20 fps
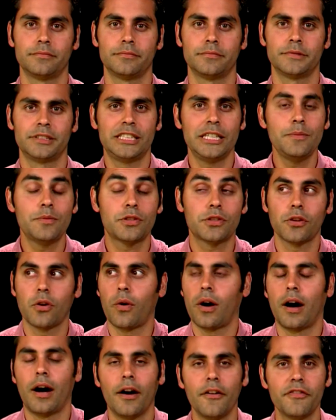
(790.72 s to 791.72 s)
It seems so
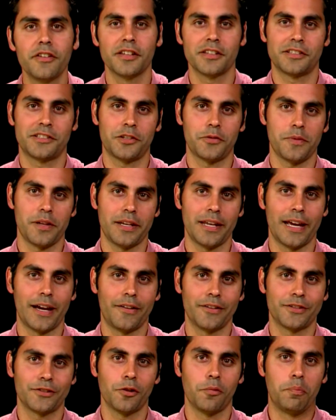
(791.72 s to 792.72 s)
obvious to me
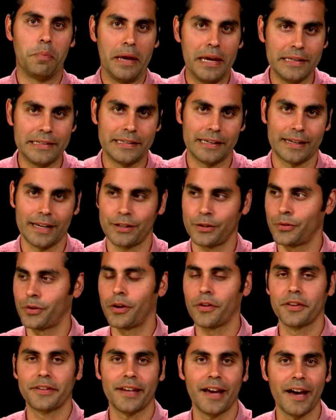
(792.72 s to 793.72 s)
now. It's so basic. I do it
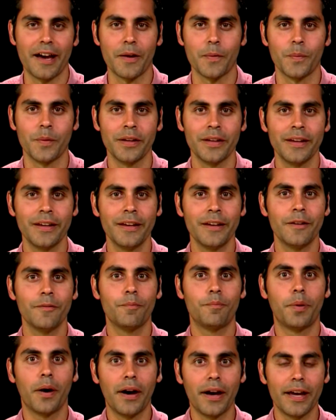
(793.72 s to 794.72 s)
all the time.
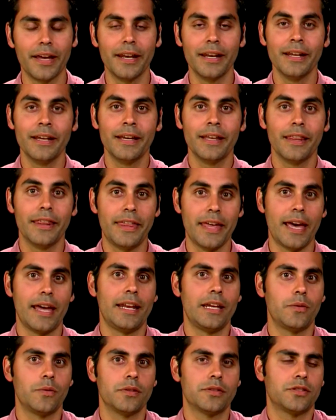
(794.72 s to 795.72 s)
But
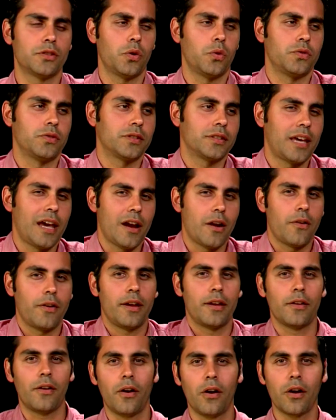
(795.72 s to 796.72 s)
then it was so
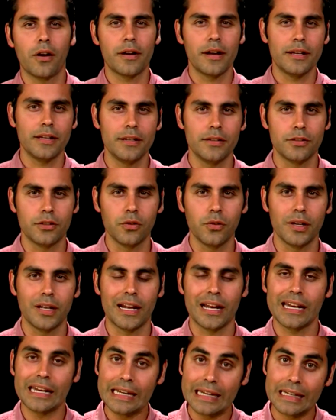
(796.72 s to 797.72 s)
scary and hard, and I didn't do it,
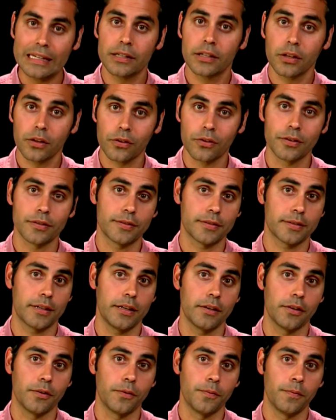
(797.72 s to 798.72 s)
and I needed to learn a
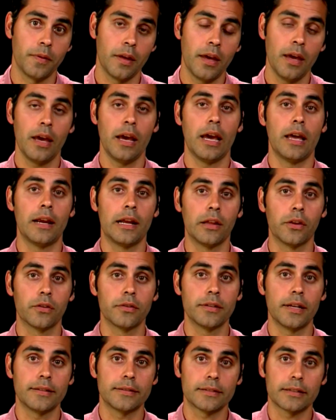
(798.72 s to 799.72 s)
skill. And I
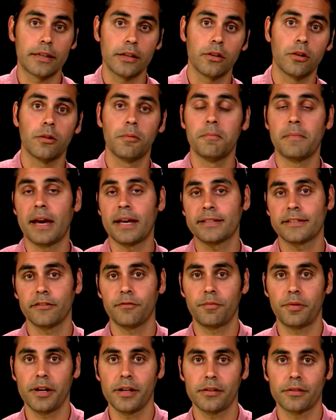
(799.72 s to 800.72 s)
learned that skill,
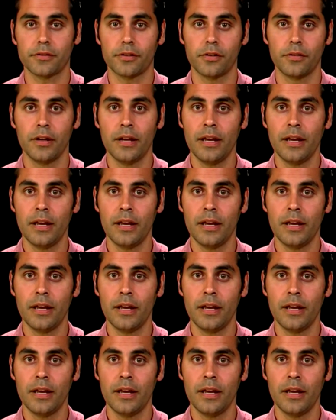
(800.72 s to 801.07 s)
massive breakthrough.